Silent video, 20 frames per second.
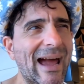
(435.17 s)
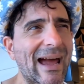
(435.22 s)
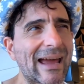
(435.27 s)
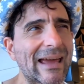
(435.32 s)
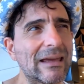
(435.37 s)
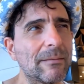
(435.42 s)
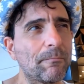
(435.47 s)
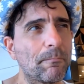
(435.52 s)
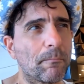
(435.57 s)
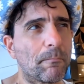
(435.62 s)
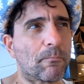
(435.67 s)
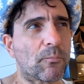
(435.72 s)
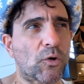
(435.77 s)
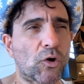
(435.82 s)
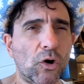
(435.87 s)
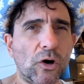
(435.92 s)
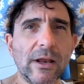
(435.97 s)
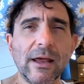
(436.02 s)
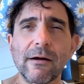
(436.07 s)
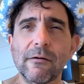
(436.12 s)
I
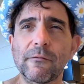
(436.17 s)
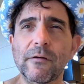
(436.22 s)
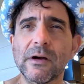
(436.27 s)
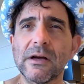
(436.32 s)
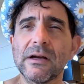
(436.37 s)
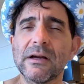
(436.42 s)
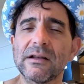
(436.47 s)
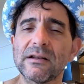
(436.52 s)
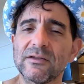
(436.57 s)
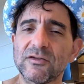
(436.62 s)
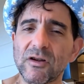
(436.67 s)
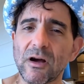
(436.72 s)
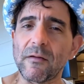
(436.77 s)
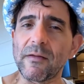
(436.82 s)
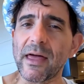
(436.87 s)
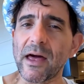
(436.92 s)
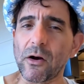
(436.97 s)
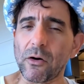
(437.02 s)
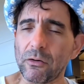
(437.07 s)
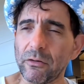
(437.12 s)
could have
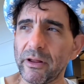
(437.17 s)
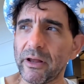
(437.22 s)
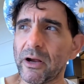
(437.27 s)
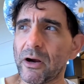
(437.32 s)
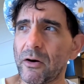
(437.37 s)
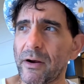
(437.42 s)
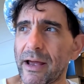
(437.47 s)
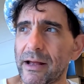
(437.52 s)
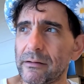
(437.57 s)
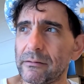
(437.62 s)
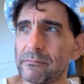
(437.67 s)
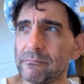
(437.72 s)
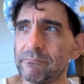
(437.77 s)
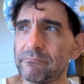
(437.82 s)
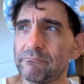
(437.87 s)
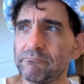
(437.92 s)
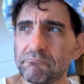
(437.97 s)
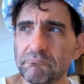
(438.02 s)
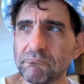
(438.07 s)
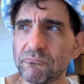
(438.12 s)
done that earlier and
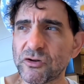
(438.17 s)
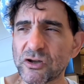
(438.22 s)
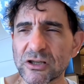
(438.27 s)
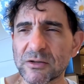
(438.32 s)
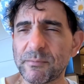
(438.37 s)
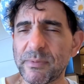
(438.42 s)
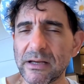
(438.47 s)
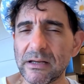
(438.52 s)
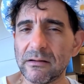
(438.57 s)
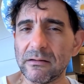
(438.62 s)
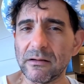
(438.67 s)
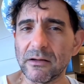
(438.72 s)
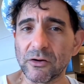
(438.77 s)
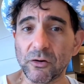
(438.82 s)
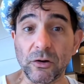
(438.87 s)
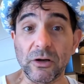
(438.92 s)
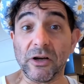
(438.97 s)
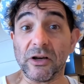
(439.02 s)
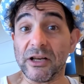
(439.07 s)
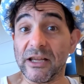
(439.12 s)
could
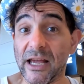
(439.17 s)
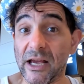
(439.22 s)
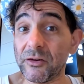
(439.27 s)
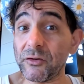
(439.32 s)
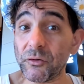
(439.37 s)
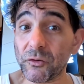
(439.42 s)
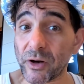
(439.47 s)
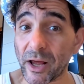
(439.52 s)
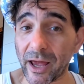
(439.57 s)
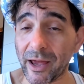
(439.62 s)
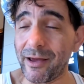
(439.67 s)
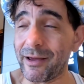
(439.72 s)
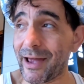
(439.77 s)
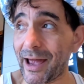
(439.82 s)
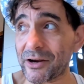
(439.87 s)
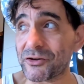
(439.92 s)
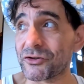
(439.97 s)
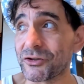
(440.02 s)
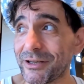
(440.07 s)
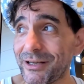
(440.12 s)
have done it yesterday,
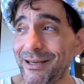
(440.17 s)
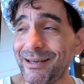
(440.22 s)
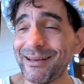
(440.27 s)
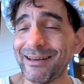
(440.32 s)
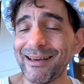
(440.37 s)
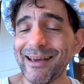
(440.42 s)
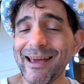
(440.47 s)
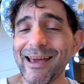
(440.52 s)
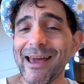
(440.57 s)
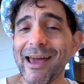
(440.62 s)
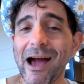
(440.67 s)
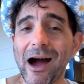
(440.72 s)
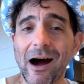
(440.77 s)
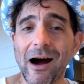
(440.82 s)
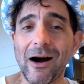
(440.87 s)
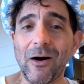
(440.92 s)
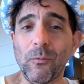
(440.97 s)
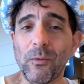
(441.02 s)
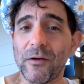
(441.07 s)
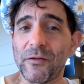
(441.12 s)
actually,
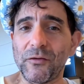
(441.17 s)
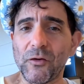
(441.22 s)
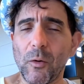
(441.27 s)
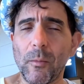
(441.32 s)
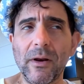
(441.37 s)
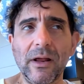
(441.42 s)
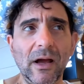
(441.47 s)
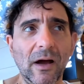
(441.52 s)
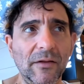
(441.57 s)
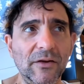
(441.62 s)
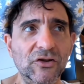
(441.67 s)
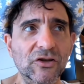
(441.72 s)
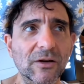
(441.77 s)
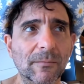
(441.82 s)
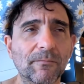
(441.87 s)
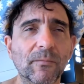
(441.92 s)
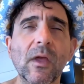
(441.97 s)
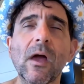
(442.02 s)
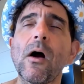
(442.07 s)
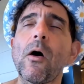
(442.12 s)
with nobody on the
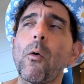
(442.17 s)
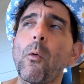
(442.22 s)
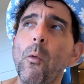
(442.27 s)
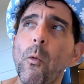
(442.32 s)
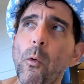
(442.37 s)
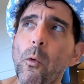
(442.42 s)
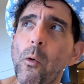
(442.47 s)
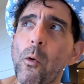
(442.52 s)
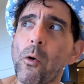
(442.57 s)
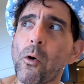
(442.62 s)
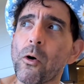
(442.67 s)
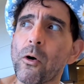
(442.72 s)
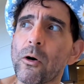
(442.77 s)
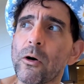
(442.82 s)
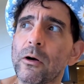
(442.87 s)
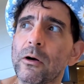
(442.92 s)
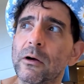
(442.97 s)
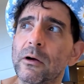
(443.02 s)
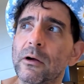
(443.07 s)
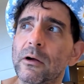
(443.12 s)
ship,
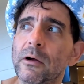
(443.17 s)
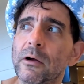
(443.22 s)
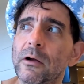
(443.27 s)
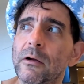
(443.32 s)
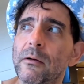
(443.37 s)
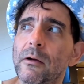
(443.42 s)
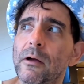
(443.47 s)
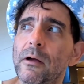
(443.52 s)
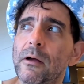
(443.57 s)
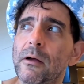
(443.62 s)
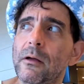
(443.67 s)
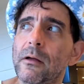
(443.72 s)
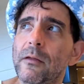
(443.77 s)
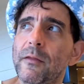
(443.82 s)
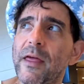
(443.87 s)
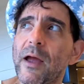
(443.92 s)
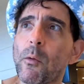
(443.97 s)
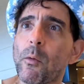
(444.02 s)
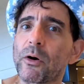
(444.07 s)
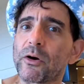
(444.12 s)
or
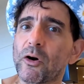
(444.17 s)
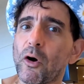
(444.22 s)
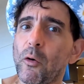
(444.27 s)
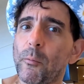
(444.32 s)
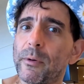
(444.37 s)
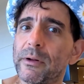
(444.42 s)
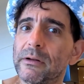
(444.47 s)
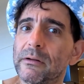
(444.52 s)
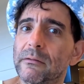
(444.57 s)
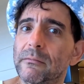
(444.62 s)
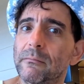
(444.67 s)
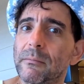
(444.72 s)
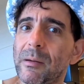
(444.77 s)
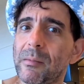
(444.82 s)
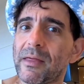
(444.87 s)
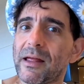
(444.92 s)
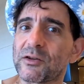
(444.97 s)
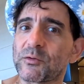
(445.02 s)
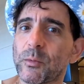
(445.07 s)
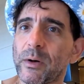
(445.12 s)
they weren't open.
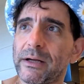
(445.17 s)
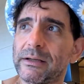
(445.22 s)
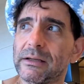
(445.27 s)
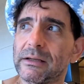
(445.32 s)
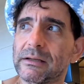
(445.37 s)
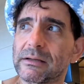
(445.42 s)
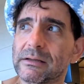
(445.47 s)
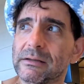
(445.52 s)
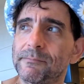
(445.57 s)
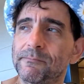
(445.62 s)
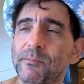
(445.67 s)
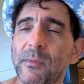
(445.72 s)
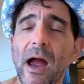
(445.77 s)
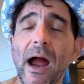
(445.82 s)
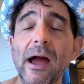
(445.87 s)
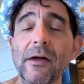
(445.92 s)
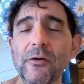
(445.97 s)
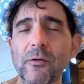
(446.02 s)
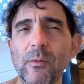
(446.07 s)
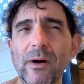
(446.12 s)
Maybe that's why I
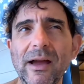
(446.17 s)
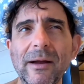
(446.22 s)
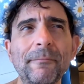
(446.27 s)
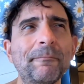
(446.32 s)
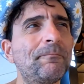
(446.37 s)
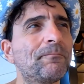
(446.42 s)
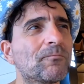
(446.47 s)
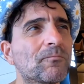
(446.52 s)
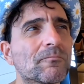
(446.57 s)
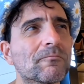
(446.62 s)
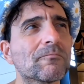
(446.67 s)
didn't. Either way,